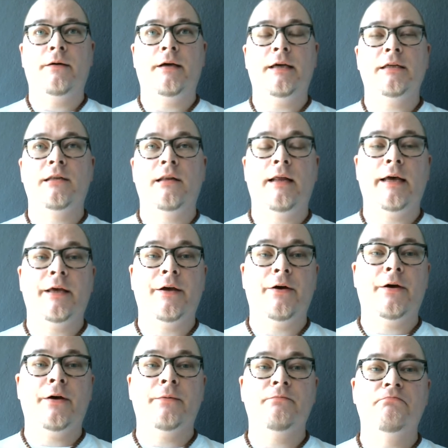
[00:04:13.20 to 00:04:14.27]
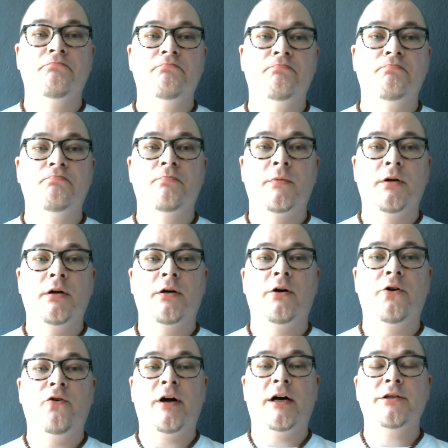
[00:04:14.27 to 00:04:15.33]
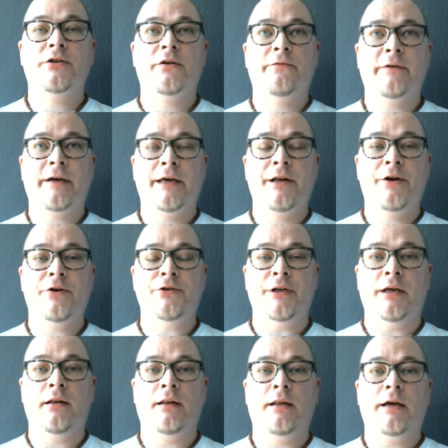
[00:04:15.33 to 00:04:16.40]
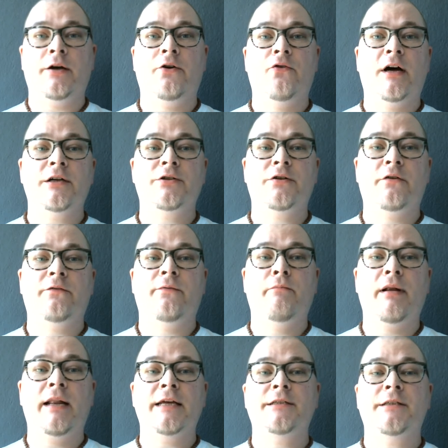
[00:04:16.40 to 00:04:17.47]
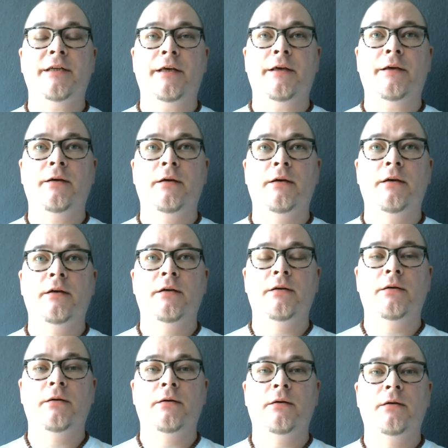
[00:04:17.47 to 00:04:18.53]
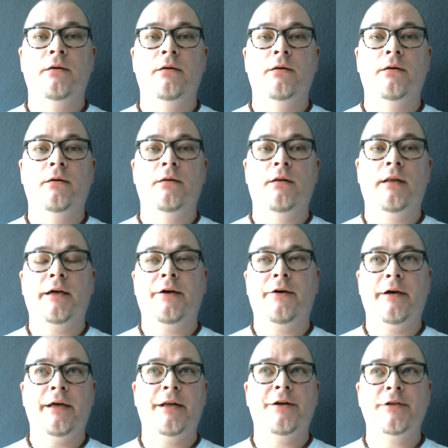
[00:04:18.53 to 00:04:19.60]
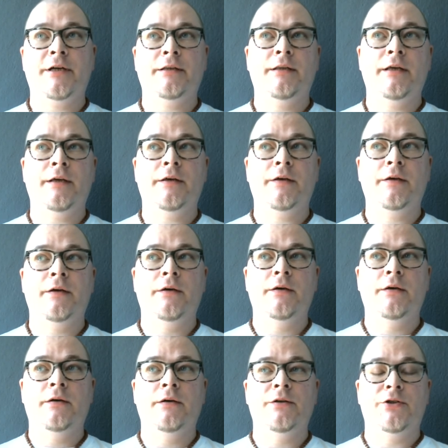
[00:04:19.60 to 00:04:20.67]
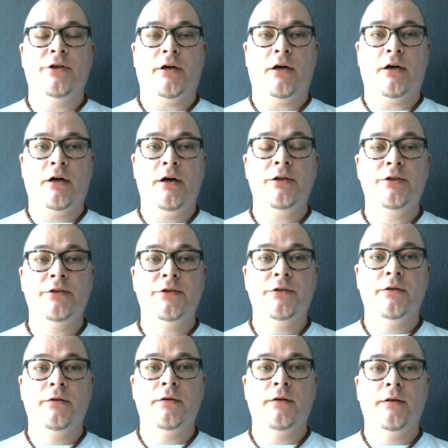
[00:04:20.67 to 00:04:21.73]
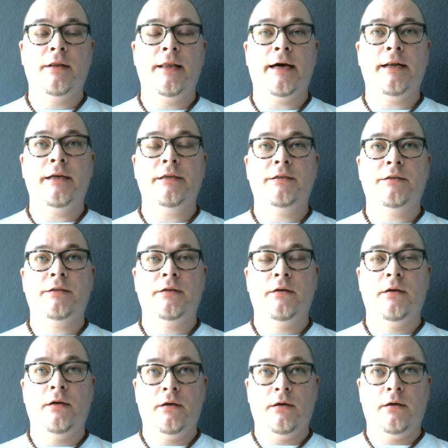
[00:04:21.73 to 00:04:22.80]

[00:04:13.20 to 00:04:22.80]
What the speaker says: is like a rush of energy, like a rush of blessing, like an energetic charge that is